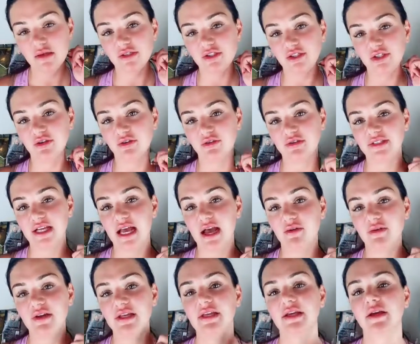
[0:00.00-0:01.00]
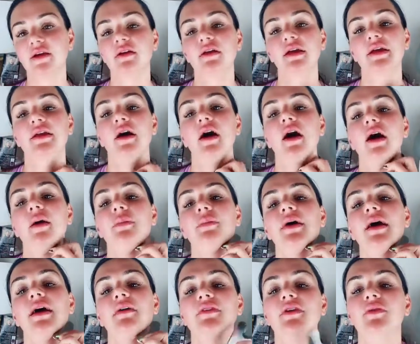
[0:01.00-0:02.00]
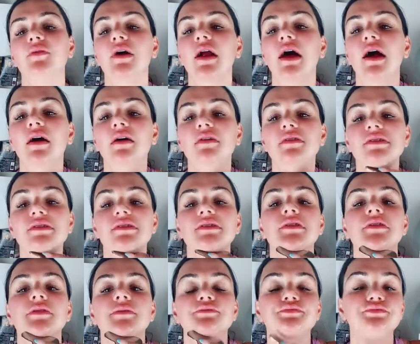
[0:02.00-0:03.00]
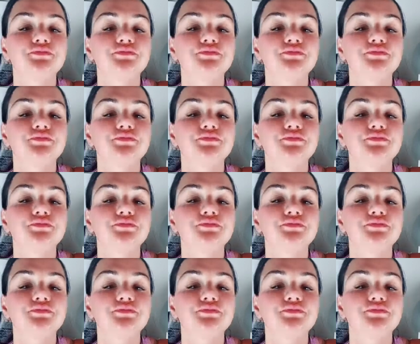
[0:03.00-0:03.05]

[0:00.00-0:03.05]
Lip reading: So you go down here and up everywhere else.